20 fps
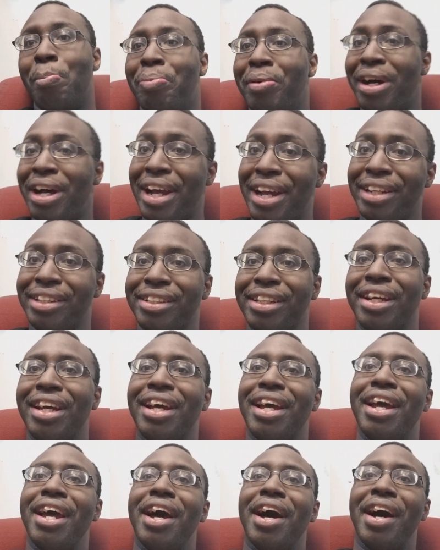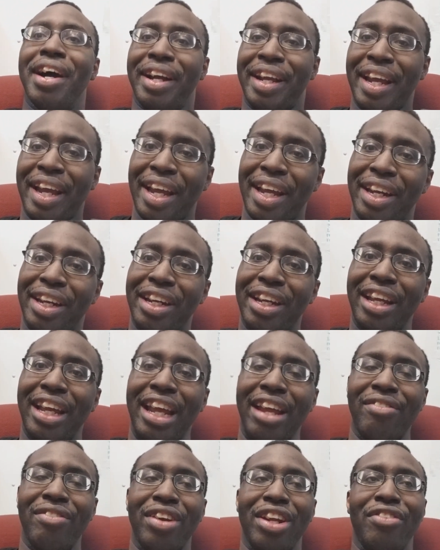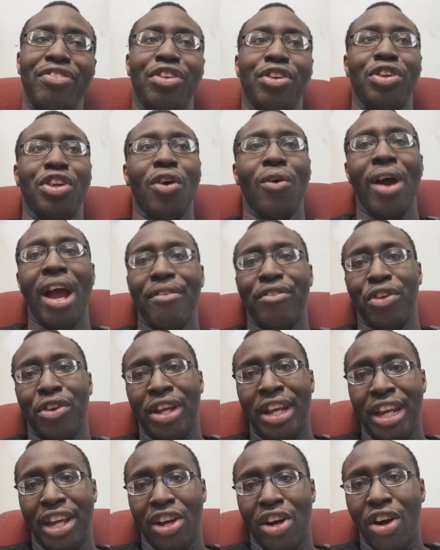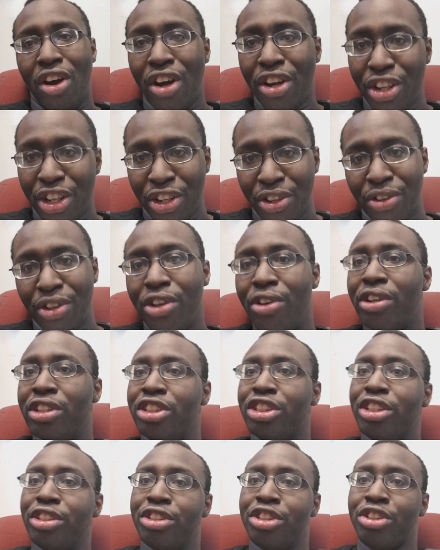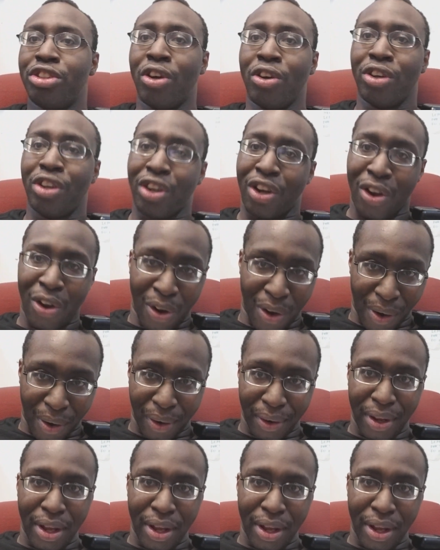But again, even if you don't have your key on you, you can still start the car.